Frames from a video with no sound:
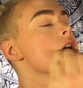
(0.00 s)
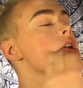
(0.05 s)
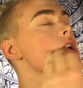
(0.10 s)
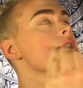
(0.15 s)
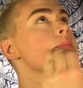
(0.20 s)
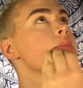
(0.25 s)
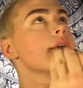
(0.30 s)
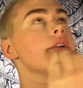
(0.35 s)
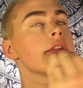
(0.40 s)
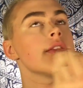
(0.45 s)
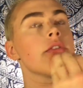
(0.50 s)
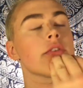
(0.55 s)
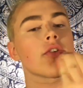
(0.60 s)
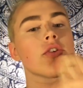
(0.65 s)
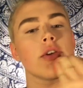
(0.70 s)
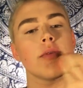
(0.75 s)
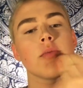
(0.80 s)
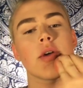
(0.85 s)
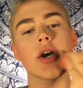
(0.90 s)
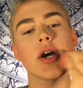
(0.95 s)
Now putting the
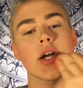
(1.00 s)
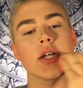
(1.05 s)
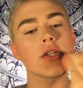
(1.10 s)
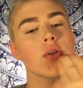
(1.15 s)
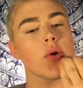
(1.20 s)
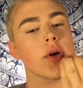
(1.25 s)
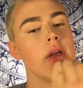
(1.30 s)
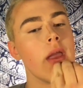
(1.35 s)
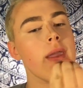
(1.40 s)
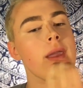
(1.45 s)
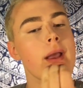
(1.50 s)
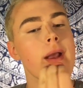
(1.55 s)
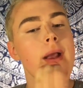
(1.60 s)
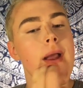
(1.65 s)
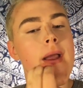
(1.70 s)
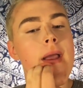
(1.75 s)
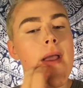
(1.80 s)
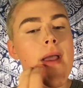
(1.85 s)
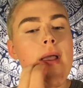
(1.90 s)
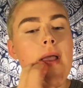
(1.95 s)
cream contour
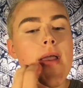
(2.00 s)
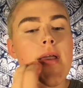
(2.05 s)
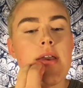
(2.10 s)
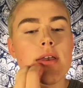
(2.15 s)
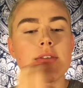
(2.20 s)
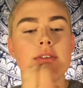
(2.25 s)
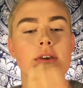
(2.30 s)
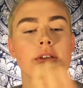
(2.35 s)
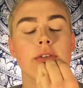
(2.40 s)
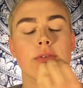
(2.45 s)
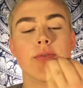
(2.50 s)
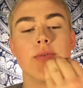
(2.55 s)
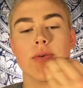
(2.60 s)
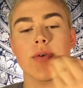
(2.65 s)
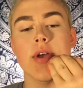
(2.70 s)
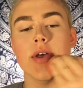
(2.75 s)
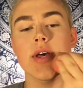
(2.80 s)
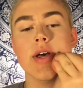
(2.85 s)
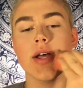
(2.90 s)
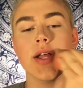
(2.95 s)
here is going to
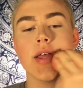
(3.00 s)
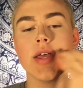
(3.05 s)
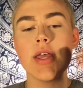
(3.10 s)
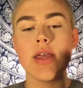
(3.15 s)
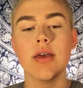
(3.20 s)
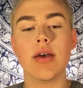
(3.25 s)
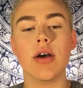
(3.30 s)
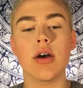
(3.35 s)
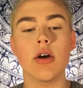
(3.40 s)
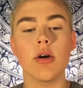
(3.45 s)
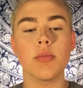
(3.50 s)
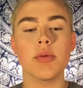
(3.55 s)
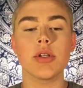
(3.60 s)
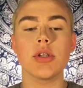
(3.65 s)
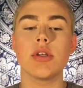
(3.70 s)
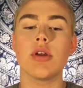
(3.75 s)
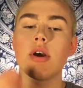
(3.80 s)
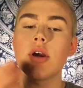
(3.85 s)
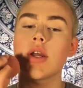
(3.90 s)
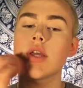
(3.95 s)
really help
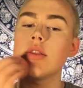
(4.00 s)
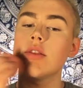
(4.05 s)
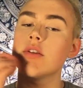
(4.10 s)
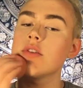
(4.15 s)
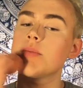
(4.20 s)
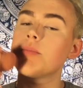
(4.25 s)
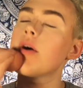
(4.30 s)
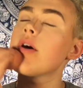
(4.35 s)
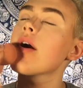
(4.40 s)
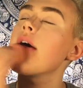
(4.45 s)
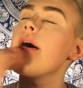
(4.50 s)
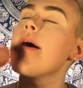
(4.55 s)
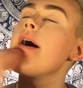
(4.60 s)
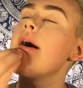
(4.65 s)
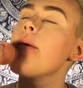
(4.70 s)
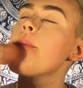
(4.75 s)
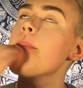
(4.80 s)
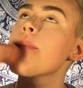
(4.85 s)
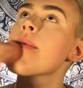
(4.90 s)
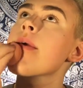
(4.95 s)
darken this part
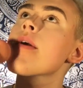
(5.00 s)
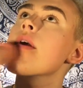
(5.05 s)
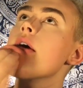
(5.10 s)
up.